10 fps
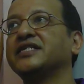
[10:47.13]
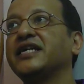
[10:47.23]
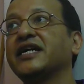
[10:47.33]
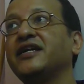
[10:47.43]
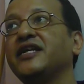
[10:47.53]

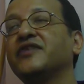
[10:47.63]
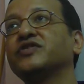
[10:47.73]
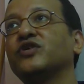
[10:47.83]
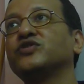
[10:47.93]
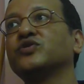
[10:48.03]
Secondly, there
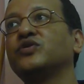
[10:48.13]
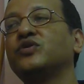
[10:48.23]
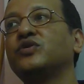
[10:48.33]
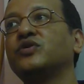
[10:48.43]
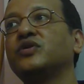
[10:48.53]
was
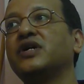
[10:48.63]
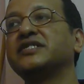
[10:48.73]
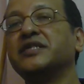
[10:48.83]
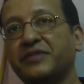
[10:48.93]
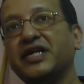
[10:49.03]
also a
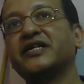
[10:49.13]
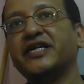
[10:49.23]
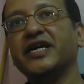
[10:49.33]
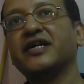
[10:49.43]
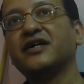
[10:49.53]
similar
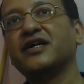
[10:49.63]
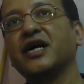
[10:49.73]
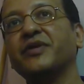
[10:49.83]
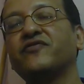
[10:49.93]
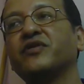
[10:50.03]
critique
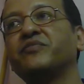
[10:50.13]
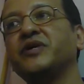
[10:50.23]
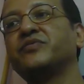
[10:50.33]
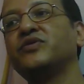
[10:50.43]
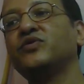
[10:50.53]
coming from
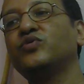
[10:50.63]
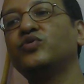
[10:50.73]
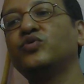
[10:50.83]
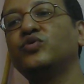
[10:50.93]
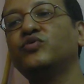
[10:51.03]
people
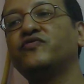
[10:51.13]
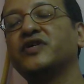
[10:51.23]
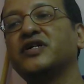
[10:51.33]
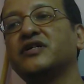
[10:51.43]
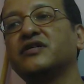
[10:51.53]
who
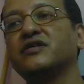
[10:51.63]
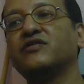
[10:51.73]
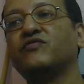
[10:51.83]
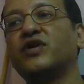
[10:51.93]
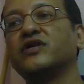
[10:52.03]
were,
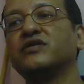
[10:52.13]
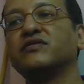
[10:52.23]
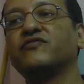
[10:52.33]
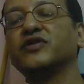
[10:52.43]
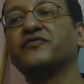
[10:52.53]

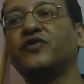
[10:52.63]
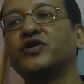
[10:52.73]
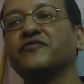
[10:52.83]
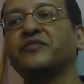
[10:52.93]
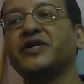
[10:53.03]
for the
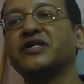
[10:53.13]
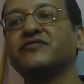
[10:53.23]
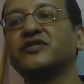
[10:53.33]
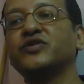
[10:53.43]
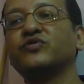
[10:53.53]
want of a better
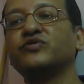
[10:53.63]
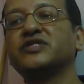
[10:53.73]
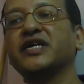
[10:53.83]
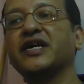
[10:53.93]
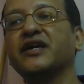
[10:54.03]
word, you could
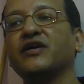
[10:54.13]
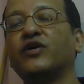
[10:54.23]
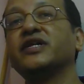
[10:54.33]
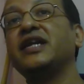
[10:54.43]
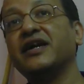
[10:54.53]
say,
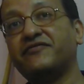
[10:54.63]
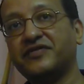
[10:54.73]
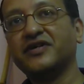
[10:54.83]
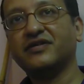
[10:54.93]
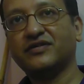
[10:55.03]
on the left
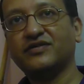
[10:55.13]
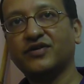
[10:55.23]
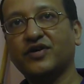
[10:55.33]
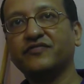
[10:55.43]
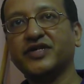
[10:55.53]

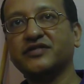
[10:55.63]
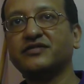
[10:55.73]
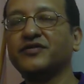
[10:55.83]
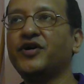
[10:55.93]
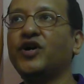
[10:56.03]
of this.
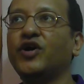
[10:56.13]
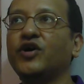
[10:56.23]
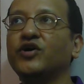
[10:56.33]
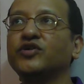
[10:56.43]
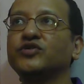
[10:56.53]

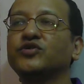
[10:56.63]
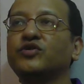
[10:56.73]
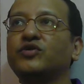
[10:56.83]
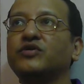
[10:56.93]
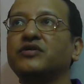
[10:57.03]

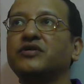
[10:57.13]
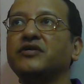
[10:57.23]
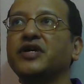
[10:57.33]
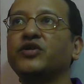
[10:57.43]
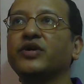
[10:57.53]
So,
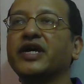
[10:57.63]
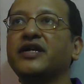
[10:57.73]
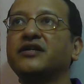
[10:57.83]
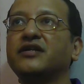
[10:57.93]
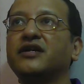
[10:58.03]

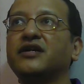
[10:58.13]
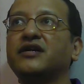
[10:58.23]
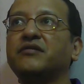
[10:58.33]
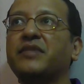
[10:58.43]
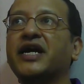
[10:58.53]
in
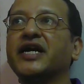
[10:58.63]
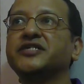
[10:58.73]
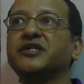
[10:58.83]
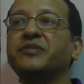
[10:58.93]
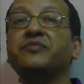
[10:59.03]

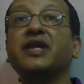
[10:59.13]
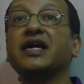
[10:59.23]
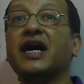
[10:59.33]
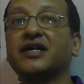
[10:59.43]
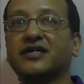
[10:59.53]
Maharashtra, people
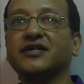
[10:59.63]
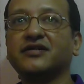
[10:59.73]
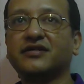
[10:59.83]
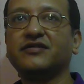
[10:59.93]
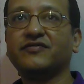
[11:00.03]
like
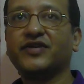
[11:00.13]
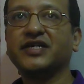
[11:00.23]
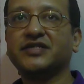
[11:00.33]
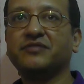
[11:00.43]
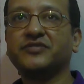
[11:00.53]
Agarkar, for
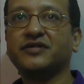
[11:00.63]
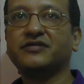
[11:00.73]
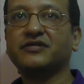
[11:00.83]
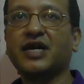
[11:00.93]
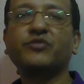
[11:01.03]
example.
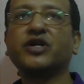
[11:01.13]
I'm